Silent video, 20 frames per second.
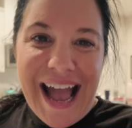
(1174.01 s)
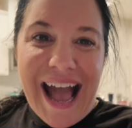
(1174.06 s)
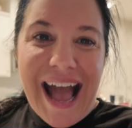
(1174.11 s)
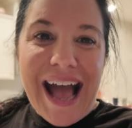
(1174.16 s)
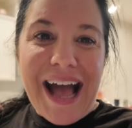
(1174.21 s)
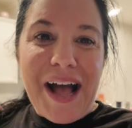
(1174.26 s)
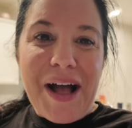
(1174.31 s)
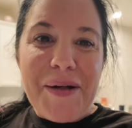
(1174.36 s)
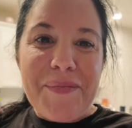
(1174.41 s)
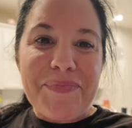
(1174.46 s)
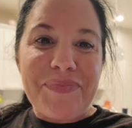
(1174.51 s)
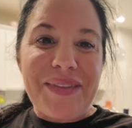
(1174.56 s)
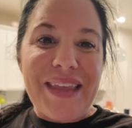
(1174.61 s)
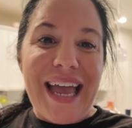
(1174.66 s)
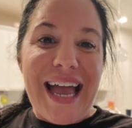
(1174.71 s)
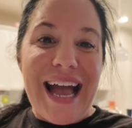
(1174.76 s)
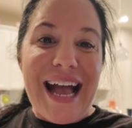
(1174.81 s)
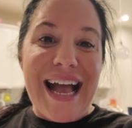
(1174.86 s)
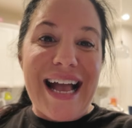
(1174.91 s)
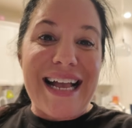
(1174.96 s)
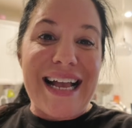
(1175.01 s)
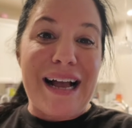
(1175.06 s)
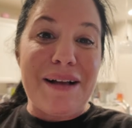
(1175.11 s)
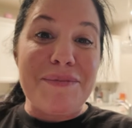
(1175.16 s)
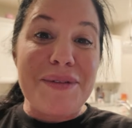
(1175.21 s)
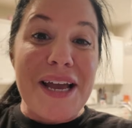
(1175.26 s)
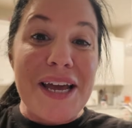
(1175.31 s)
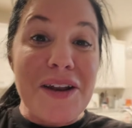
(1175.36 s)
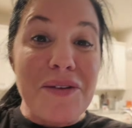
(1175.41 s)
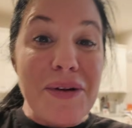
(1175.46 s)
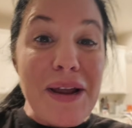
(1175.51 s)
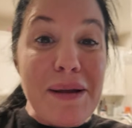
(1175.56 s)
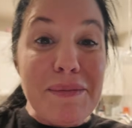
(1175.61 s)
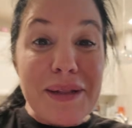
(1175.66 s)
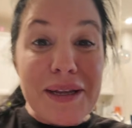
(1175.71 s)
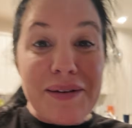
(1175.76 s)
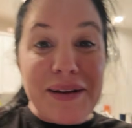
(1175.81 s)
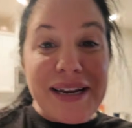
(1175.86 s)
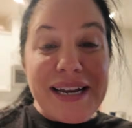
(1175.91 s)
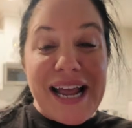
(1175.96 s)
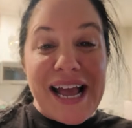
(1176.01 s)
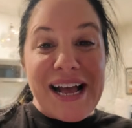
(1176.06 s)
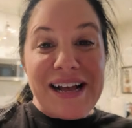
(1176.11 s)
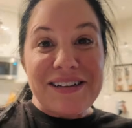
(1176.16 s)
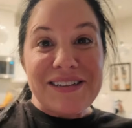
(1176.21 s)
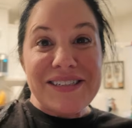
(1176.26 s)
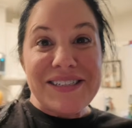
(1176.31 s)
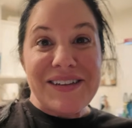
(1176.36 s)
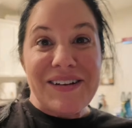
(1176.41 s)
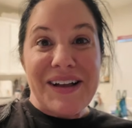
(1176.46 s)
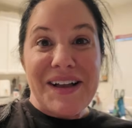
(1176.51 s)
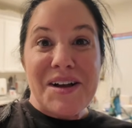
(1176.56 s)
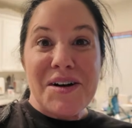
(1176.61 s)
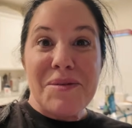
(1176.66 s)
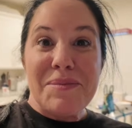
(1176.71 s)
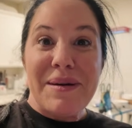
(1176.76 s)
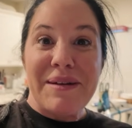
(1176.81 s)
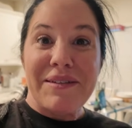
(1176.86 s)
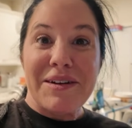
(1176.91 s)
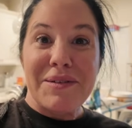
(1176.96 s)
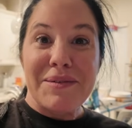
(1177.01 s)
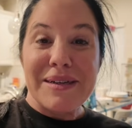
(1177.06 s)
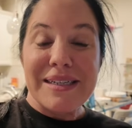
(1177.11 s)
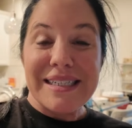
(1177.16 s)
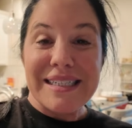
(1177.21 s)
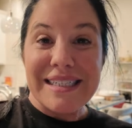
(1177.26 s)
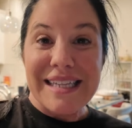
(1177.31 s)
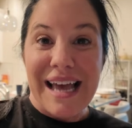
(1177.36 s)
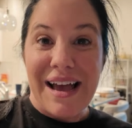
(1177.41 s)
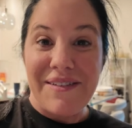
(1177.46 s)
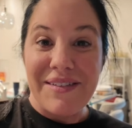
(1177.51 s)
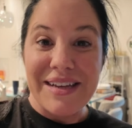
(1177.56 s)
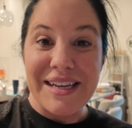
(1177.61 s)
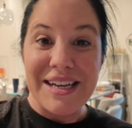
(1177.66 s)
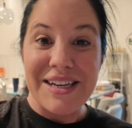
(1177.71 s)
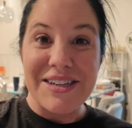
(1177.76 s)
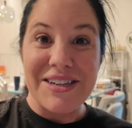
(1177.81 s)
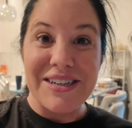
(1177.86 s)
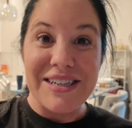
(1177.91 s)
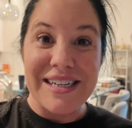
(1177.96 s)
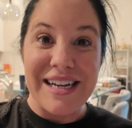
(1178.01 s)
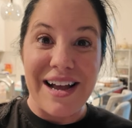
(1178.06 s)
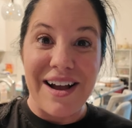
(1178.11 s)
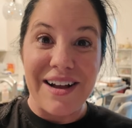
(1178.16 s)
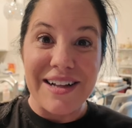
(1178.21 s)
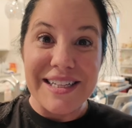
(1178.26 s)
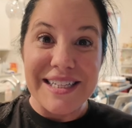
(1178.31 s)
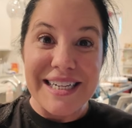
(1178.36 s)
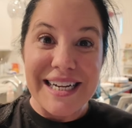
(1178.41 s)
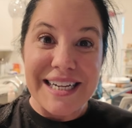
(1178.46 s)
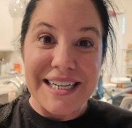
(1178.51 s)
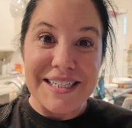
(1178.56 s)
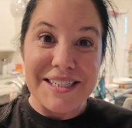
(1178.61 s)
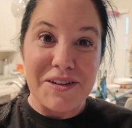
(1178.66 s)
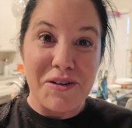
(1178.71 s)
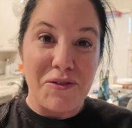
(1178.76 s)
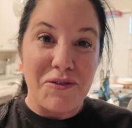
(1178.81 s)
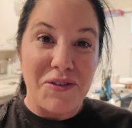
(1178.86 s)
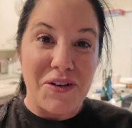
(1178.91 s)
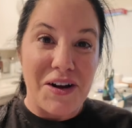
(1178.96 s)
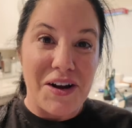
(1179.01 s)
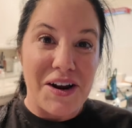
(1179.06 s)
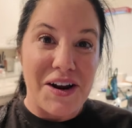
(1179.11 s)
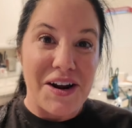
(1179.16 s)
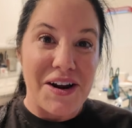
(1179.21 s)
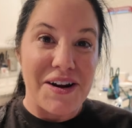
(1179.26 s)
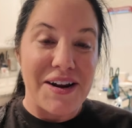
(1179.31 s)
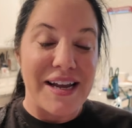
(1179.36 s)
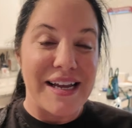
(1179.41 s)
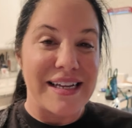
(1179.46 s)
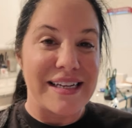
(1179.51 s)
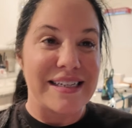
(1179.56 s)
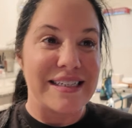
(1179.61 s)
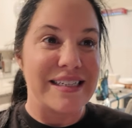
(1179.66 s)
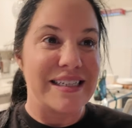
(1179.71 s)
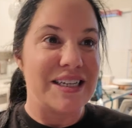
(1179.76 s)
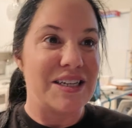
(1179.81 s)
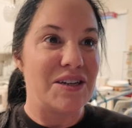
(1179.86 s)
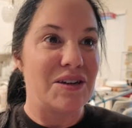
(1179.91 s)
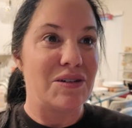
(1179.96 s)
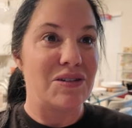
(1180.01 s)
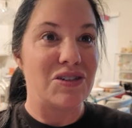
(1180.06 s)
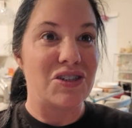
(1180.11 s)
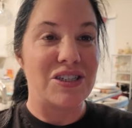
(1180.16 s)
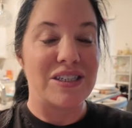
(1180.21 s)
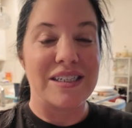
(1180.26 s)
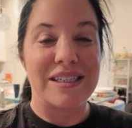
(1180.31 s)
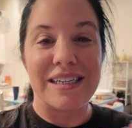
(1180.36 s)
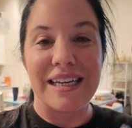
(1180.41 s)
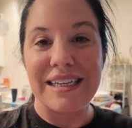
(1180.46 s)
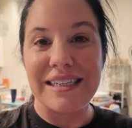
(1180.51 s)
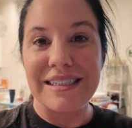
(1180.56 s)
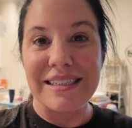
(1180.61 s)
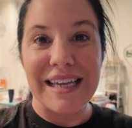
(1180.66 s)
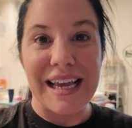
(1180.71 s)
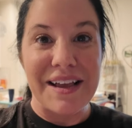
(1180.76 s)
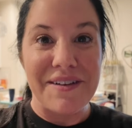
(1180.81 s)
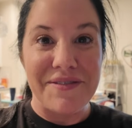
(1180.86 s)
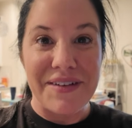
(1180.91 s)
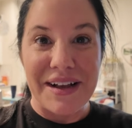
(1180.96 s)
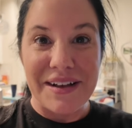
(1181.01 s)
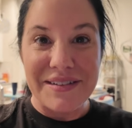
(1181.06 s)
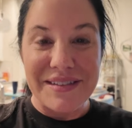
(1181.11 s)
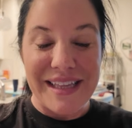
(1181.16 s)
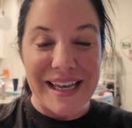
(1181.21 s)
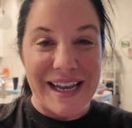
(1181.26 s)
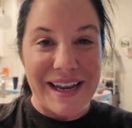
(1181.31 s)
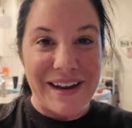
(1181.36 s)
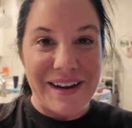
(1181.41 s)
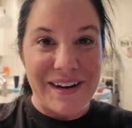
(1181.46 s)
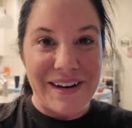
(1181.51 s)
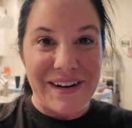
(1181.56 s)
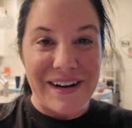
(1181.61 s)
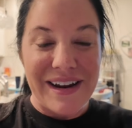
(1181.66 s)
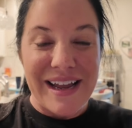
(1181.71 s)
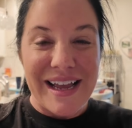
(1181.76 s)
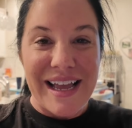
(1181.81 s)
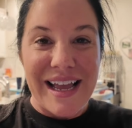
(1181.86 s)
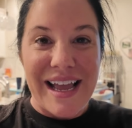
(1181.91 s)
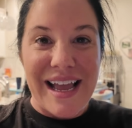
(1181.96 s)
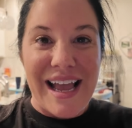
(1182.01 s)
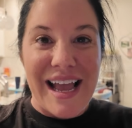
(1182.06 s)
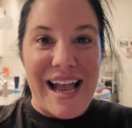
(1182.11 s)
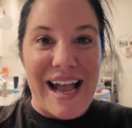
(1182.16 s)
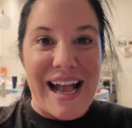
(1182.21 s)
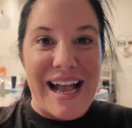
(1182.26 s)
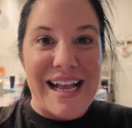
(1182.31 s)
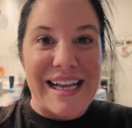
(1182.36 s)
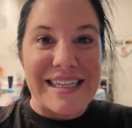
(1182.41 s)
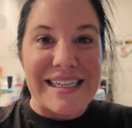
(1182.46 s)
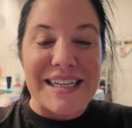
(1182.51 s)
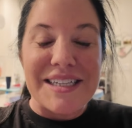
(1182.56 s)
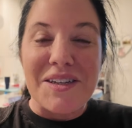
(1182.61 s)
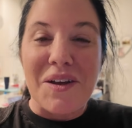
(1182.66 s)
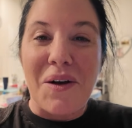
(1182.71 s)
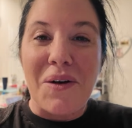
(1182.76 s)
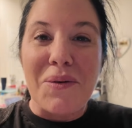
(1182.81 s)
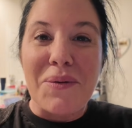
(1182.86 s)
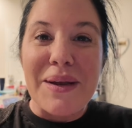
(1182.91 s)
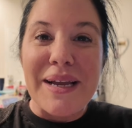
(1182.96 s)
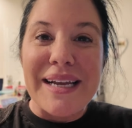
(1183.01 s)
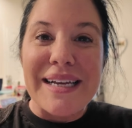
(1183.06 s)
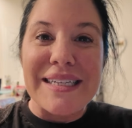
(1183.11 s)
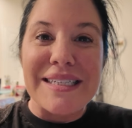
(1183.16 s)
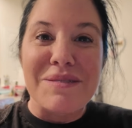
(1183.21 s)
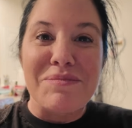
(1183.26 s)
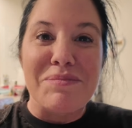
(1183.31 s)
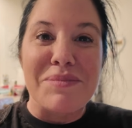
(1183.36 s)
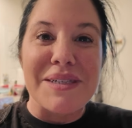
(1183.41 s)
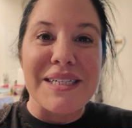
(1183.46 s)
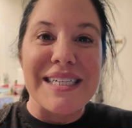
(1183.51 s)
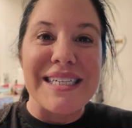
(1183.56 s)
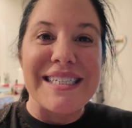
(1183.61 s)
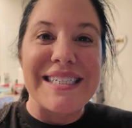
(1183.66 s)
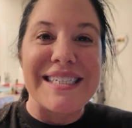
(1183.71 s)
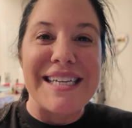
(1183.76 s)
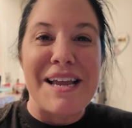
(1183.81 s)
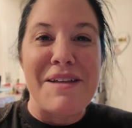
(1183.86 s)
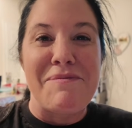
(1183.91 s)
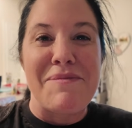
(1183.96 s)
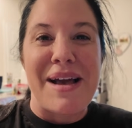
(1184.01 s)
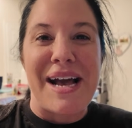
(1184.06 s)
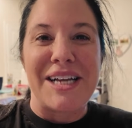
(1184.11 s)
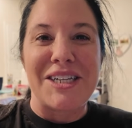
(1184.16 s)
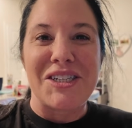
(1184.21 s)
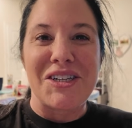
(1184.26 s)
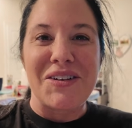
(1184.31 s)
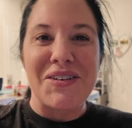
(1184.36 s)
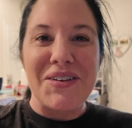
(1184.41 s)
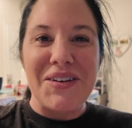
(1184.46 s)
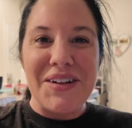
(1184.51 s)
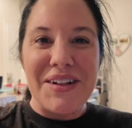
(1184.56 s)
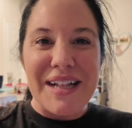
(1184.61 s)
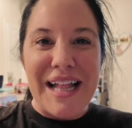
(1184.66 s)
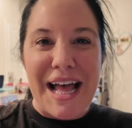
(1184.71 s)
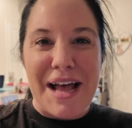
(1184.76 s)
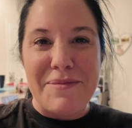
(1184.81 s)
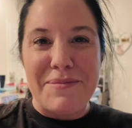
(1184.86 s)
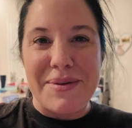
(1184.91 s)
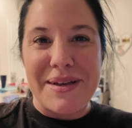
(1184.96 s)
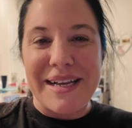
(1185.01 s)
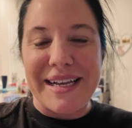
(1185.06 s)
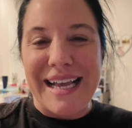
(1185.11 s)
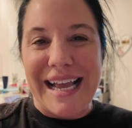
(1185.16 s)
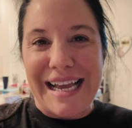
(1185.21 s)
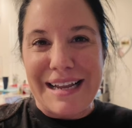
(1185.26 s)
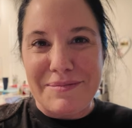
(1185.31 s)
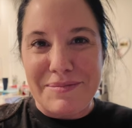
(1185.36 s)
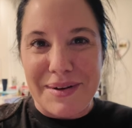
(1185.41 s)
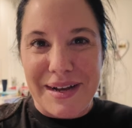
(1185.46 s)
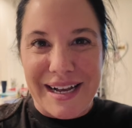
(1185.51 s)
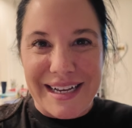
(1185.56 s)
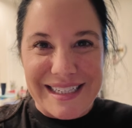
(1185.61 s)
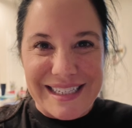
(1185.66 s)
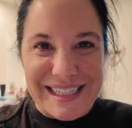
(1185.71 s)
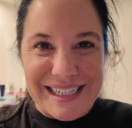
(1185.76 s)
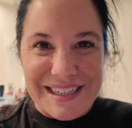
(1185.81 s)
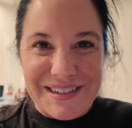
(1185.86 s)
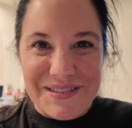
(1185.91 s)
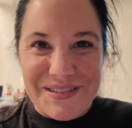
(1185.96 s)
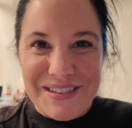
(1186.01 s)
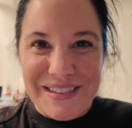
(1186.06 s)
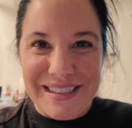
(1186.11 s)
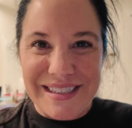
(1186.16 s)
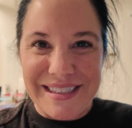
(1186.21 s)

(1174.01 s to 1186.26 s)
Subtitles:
I'm kind of rambling right now, so I hope everyone's having a good holiday so far, and just stay safe out there. And as always, please stay magical, epic, and positive.